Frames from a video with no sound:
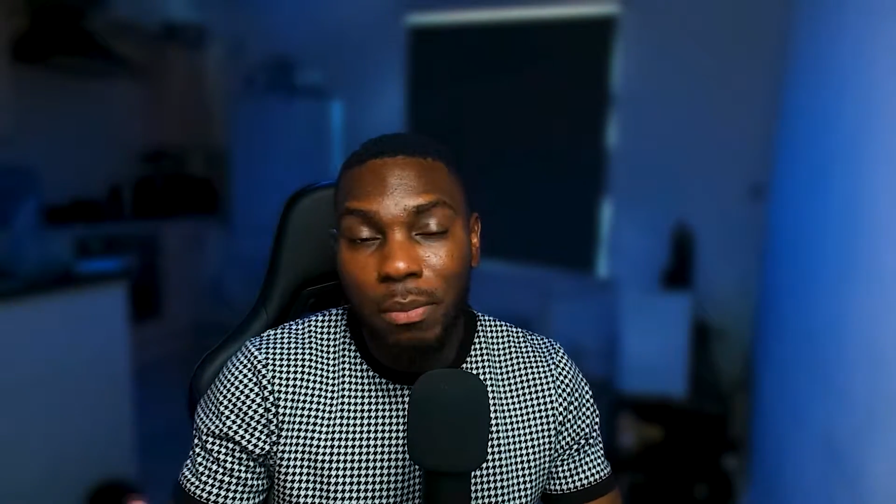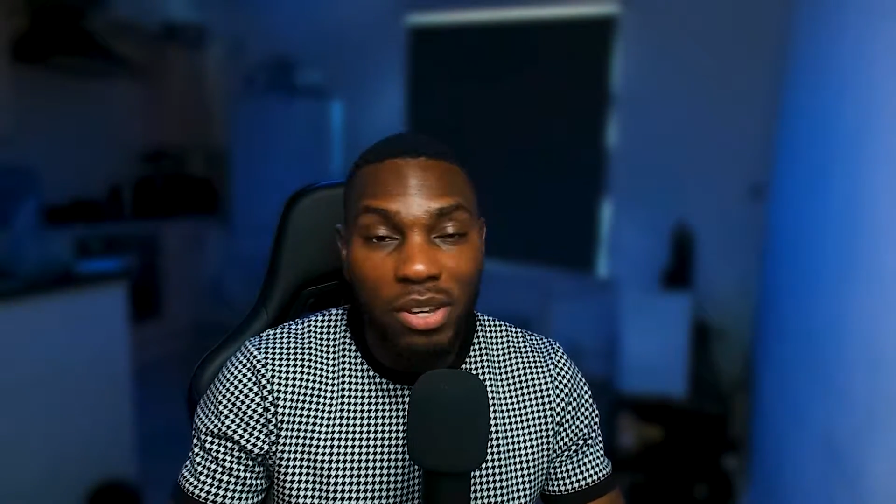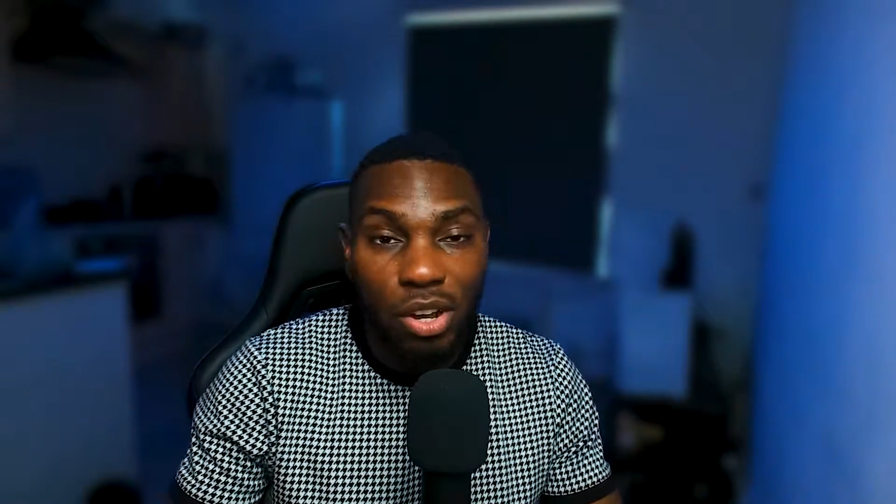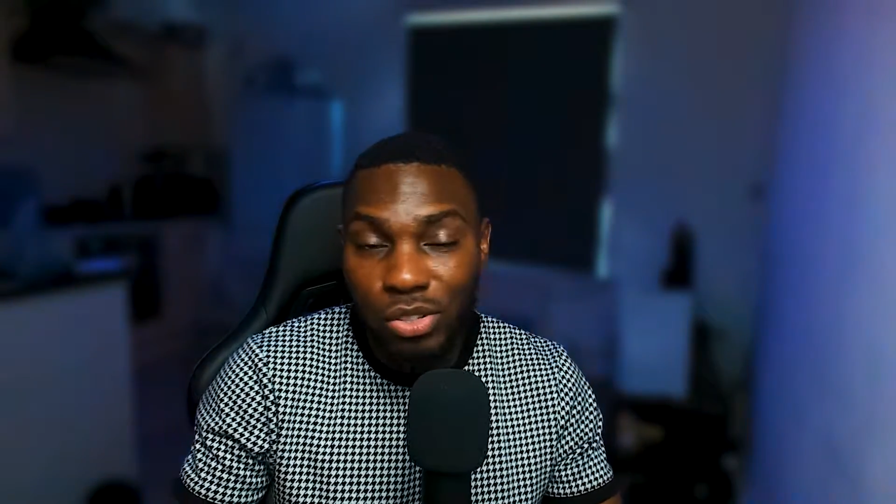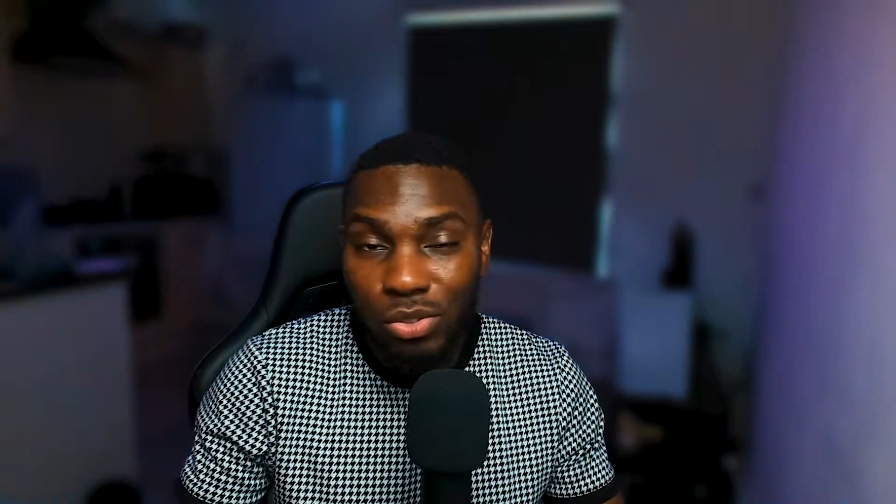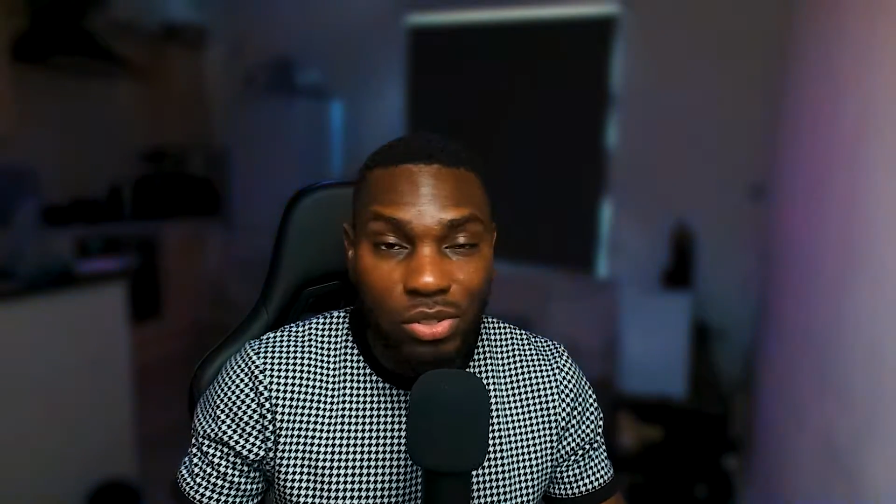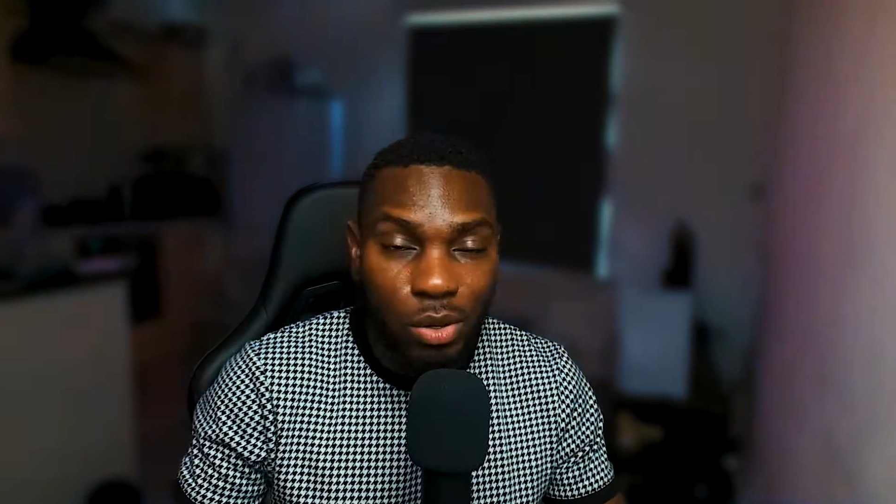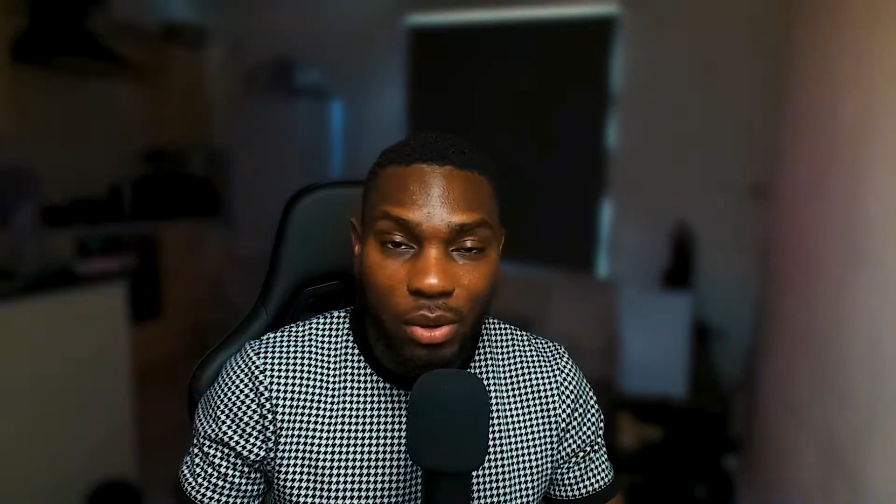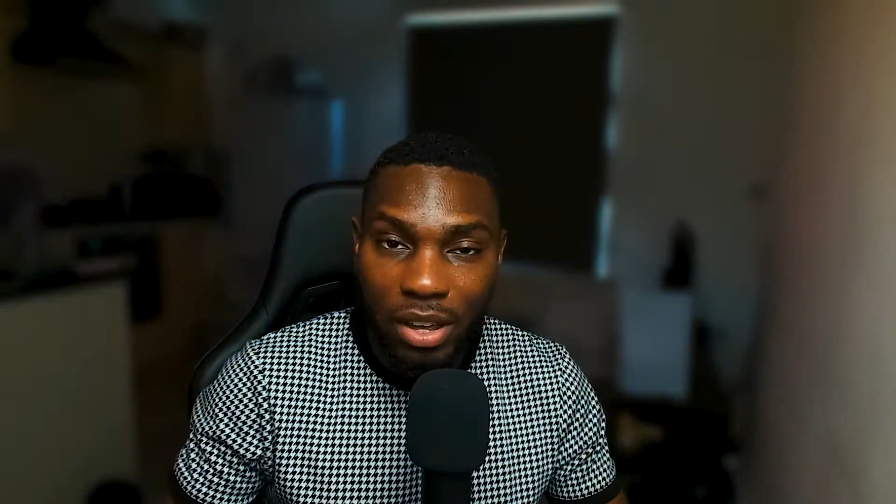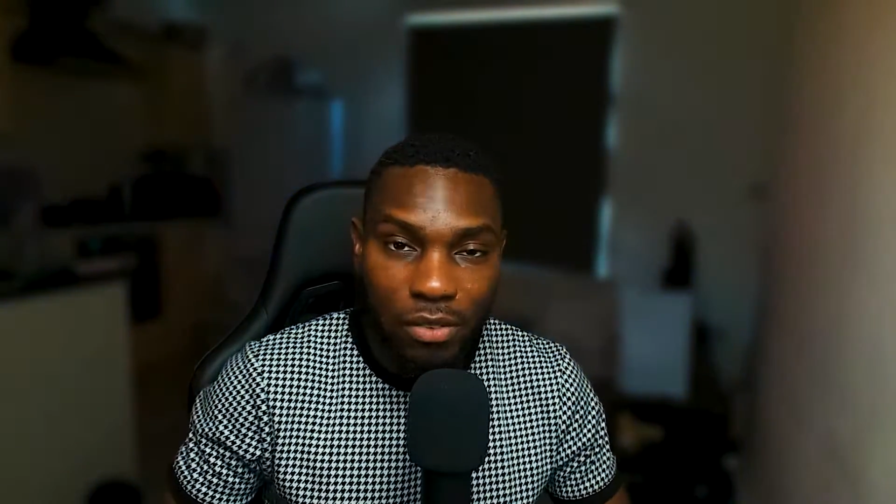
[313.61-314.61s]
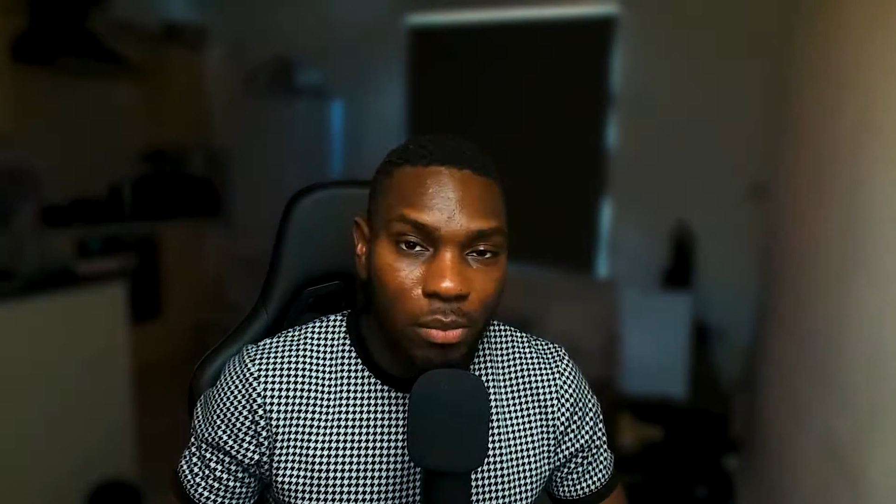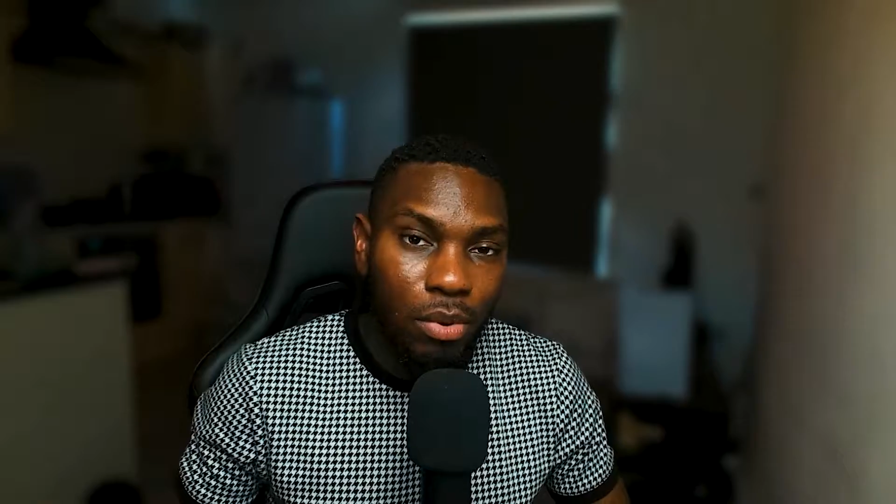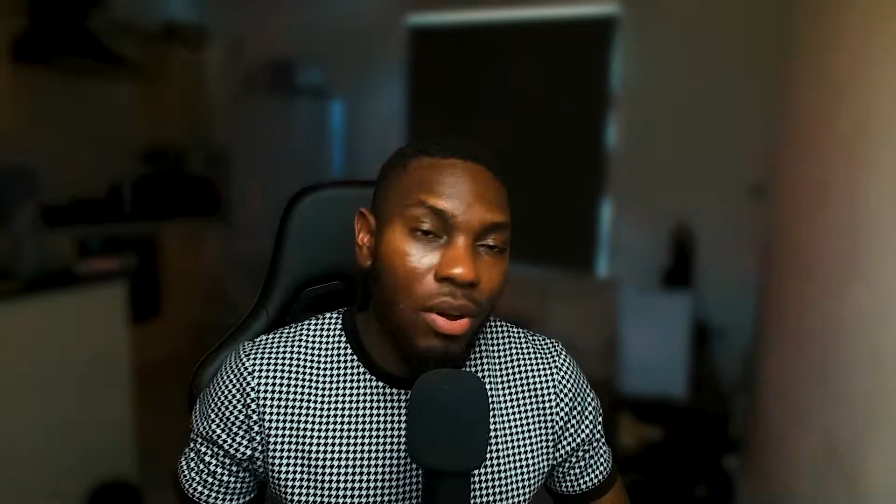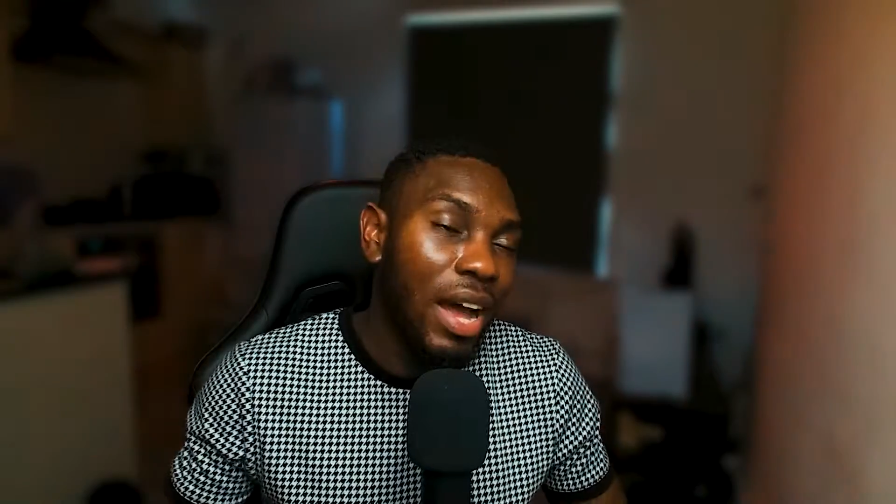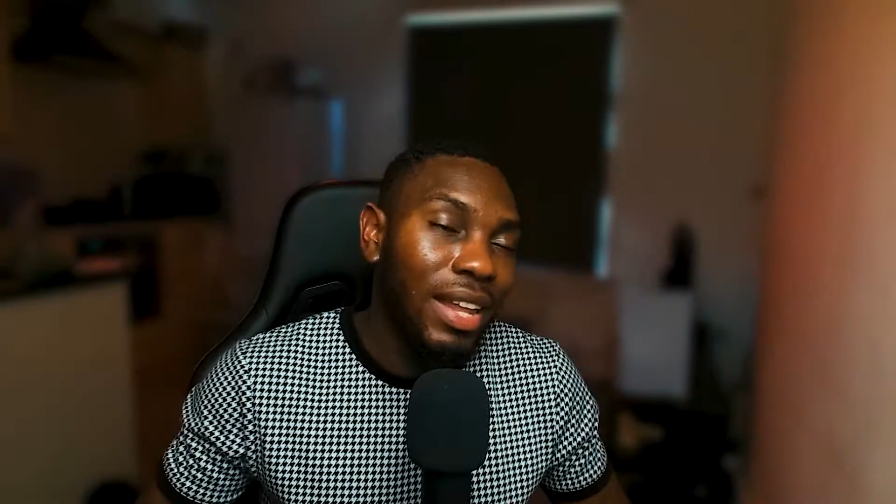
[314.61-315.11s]
cartoony or whatever,
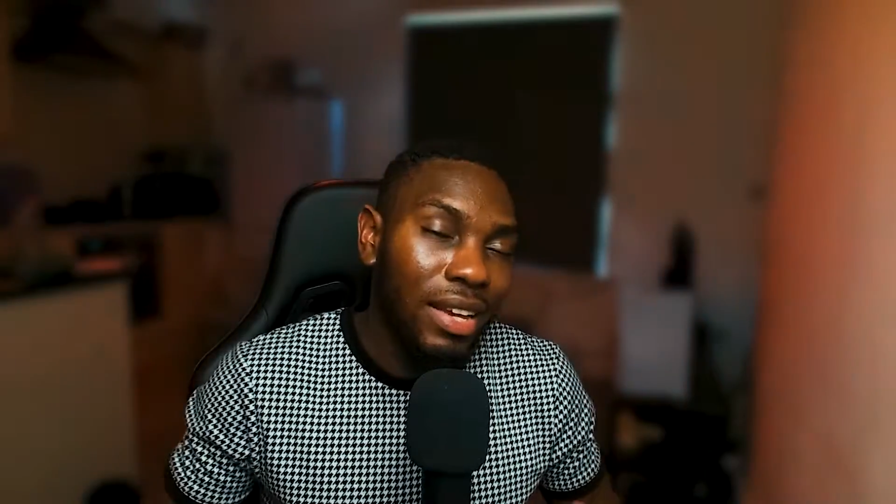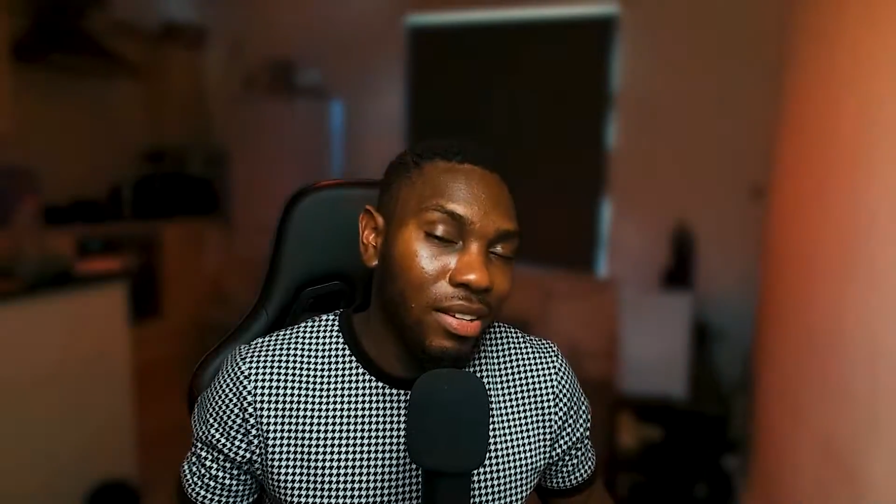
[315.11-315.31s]
but I like